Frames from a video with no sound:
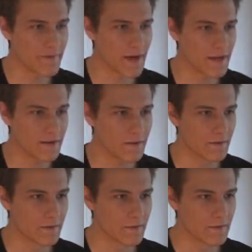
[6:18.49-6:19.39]
Fine.
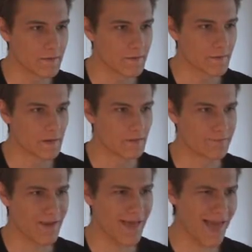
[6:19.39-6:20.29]

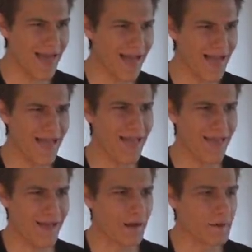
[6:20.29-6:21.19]

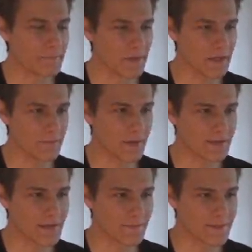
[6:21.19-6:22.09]
Blah! I can
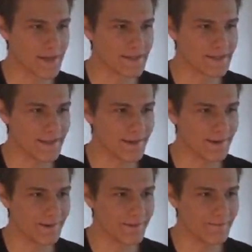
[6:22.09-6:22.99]
make jump scares
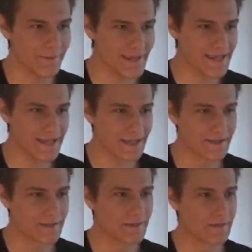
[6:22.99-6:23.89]
too. Weak!
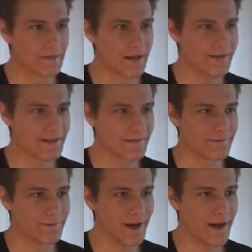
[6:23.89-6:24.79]
I
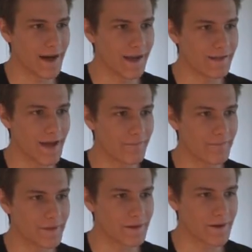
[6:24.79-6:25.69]
can run up
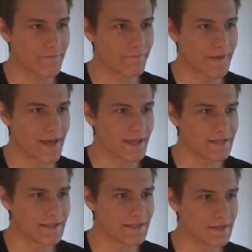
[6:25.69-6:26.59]
to your
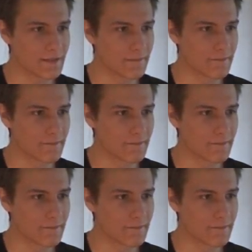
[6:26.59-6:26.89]
face.